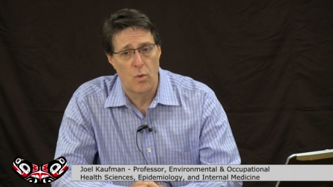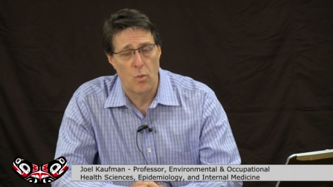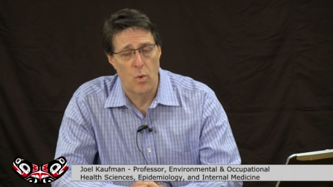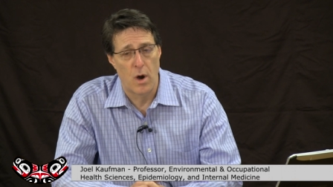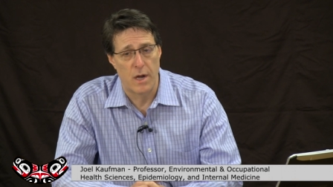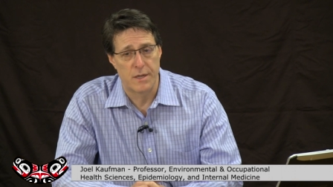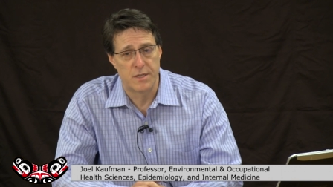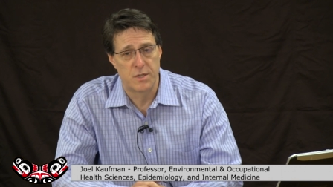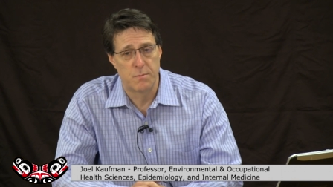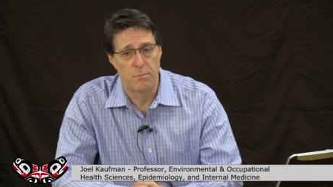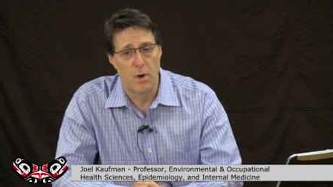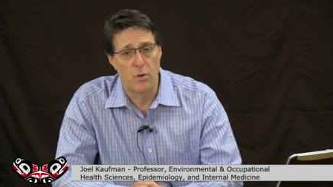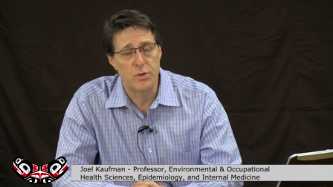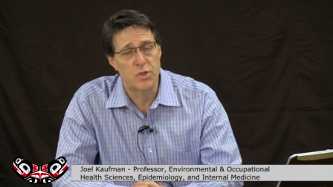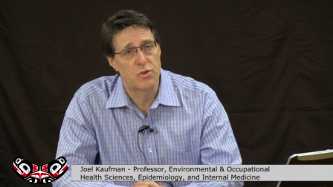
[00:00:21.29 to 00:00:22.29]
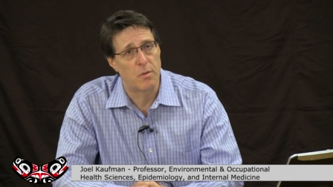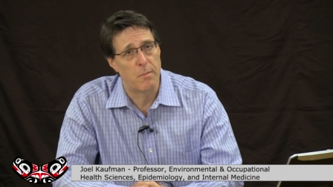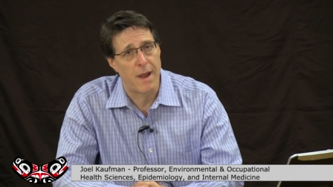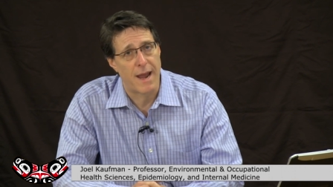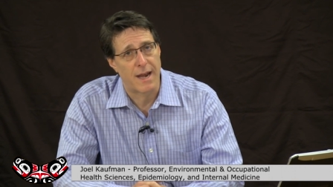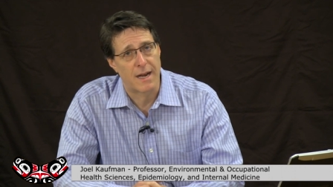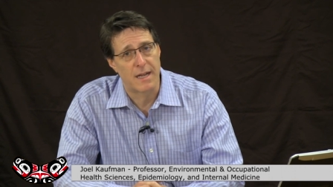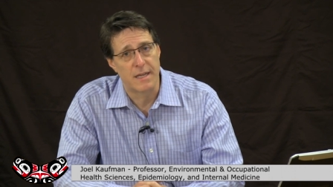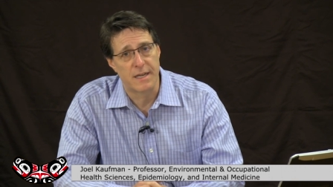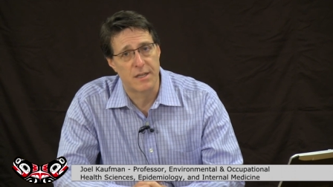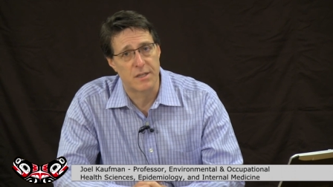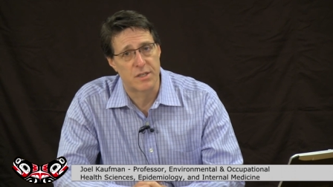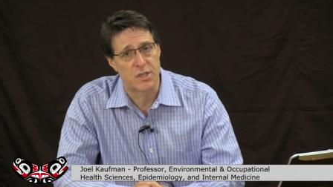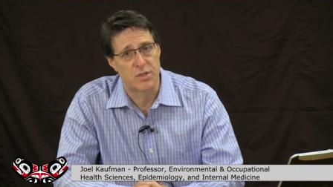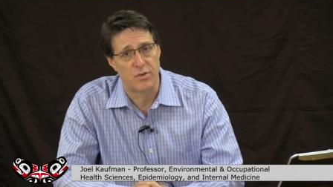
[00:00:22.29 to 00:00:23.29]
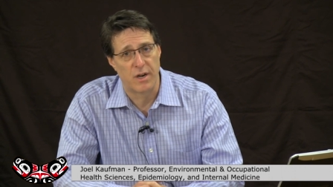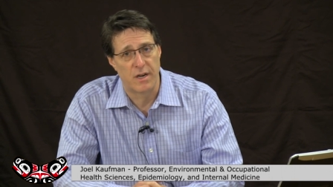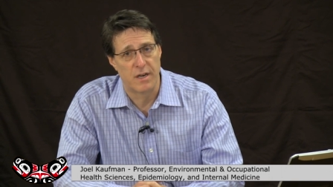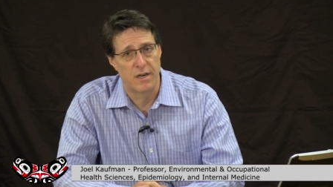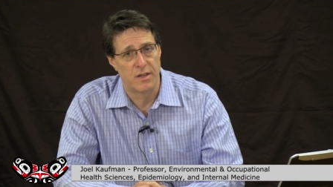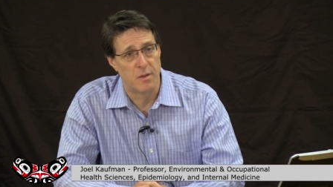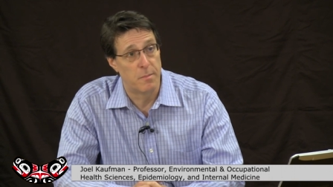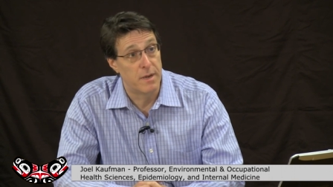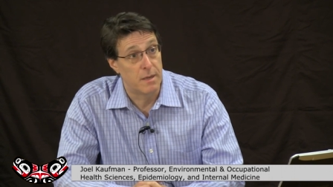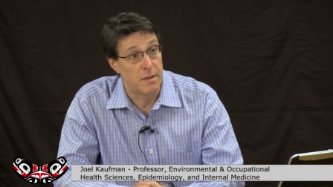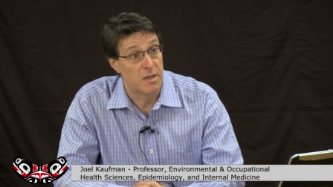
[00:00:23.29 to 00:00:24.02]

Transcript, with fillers: was most dramatically illustrated in the,